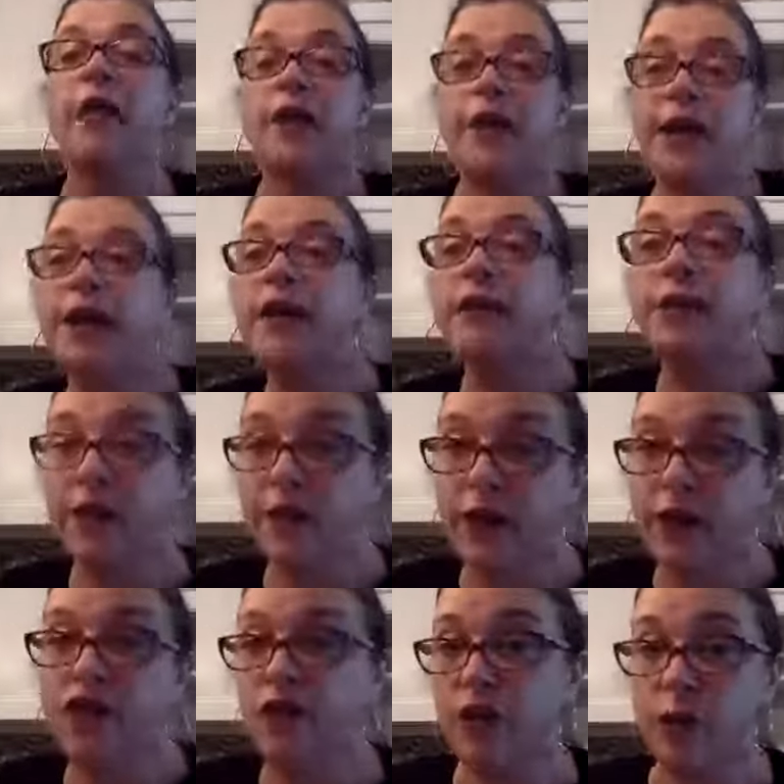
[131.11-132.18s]
the area
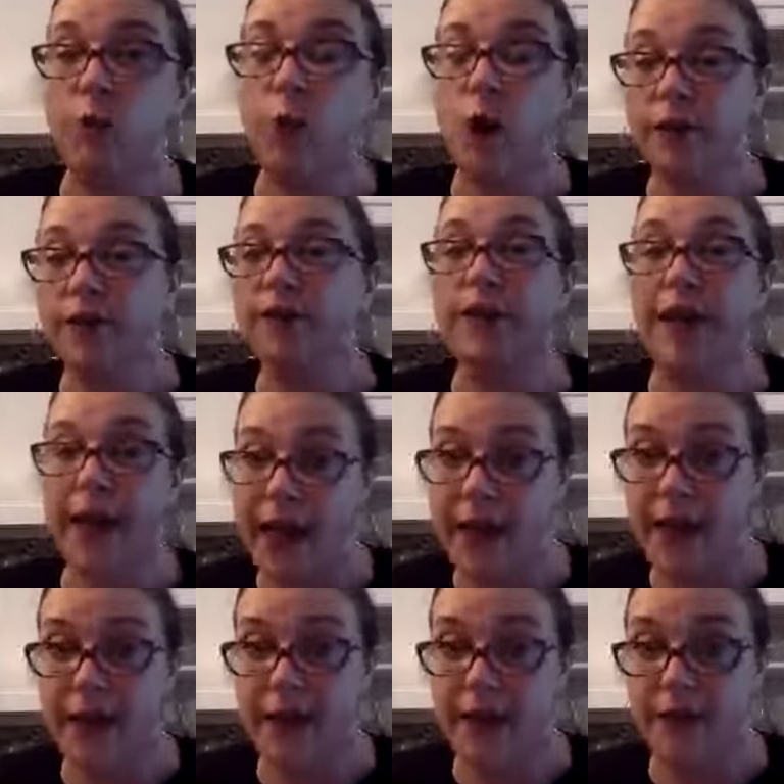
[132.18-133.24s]
that she wants to
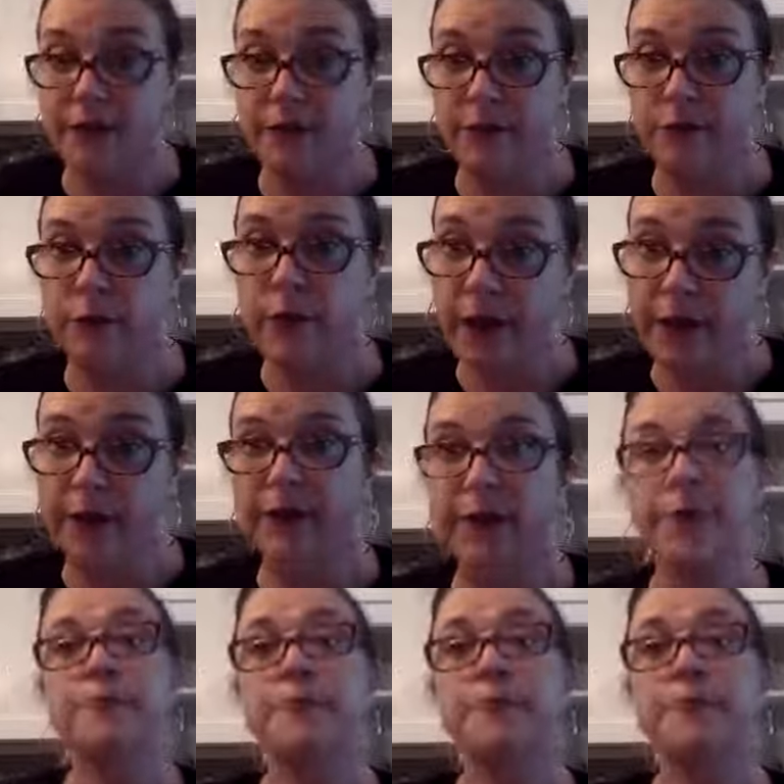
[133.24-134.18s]
hang in, right?